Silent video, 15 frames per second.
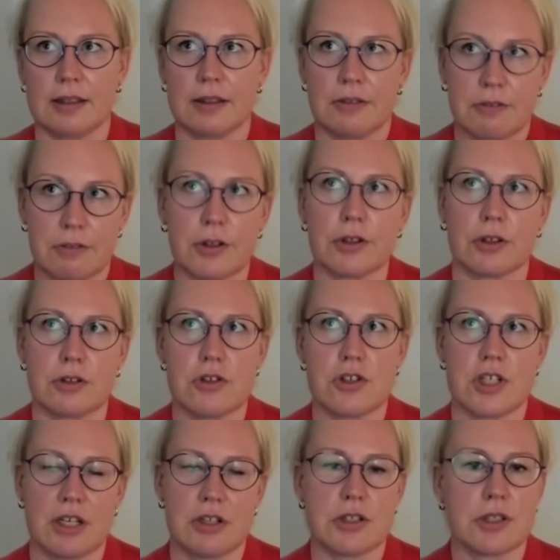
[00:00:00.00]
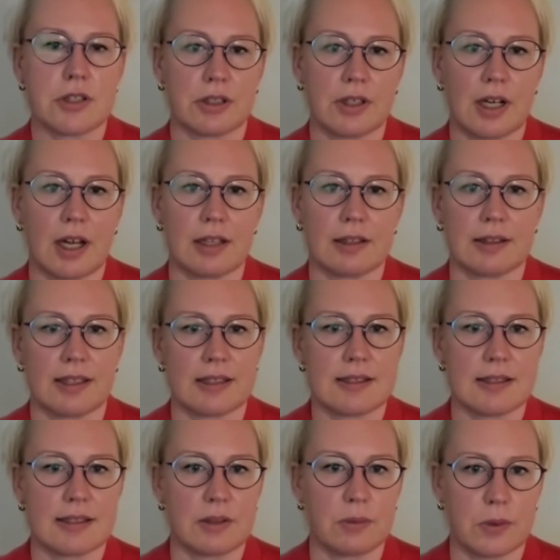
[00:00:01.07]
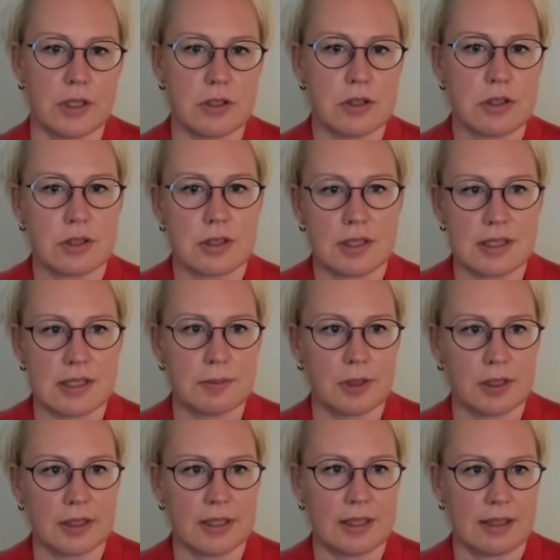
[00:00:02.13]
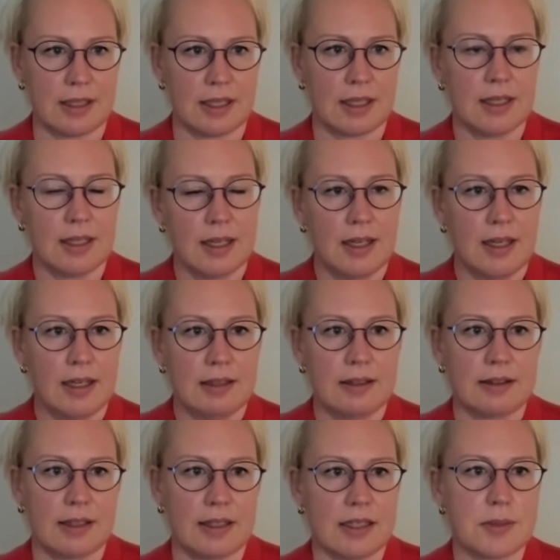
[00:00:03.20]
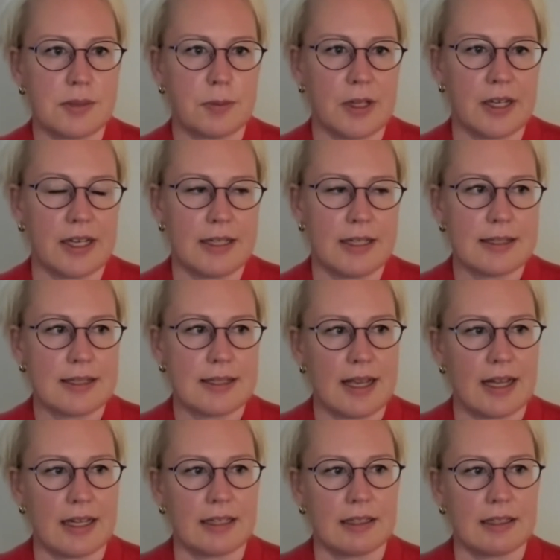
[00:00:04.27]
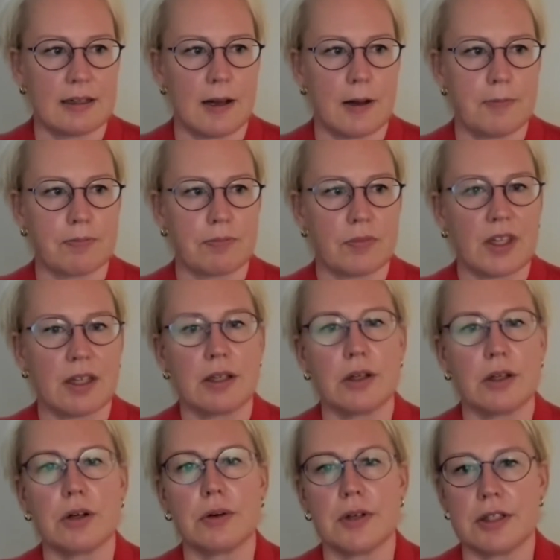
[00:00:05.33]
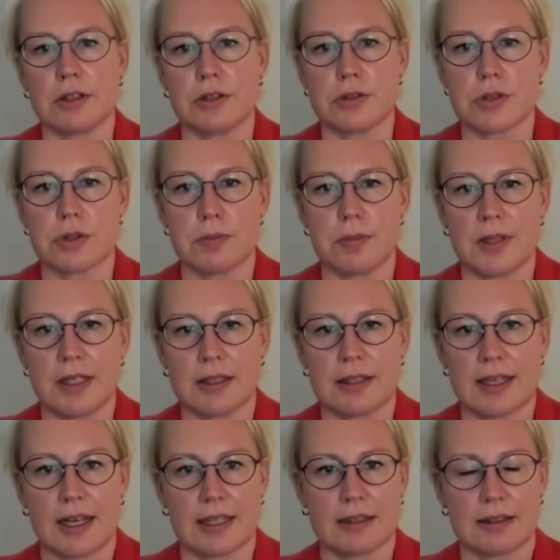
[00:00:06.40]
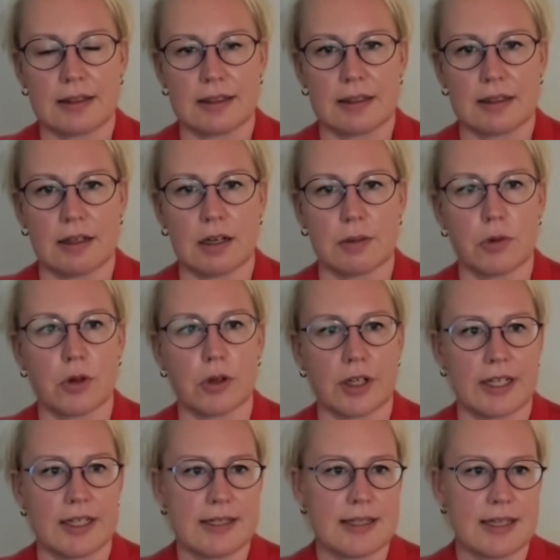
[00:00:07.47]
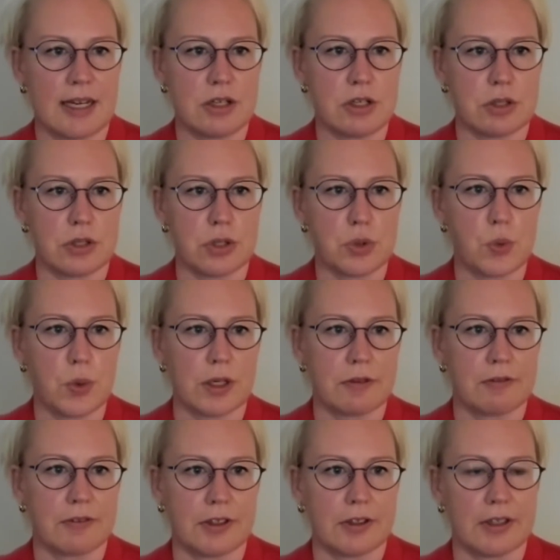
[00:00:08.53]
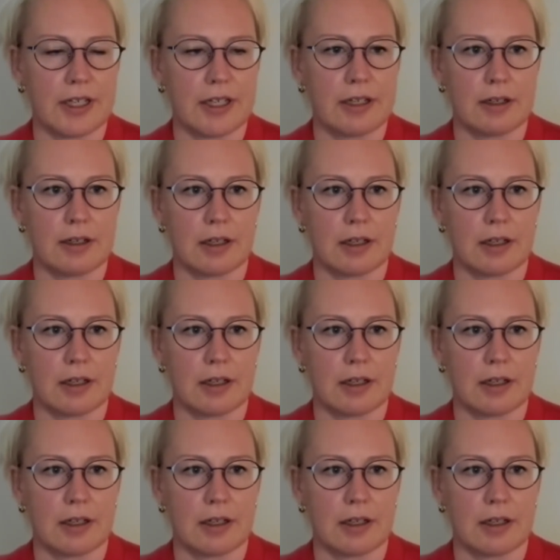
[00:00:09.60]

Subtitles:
further changed the context in which disability takes place. And, it used to be that organizations were very